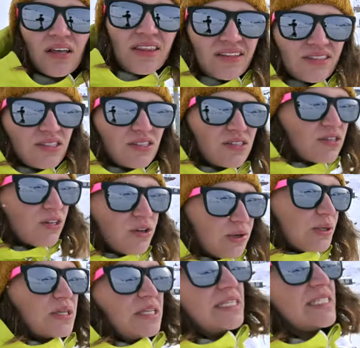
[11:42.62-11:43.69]
this is the
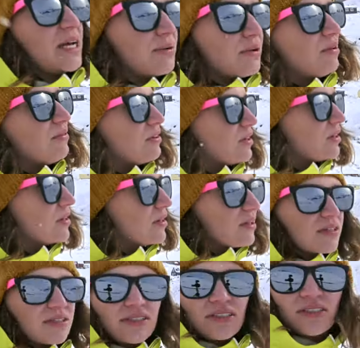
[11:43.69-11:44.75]
cutest town ever.
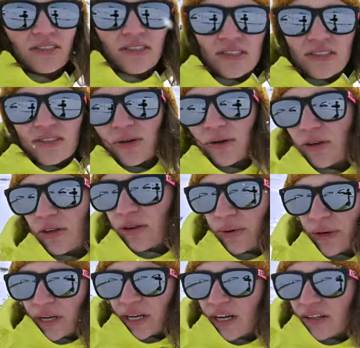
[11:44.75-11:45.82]
It's just so
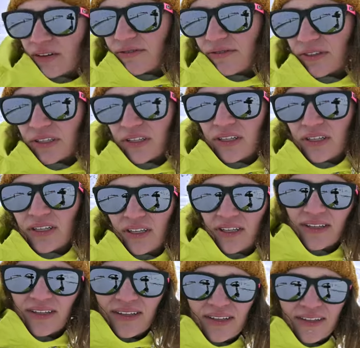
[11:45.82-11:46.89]
cute and colorful.
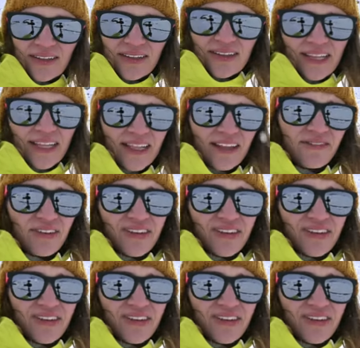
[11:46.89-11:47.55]
I love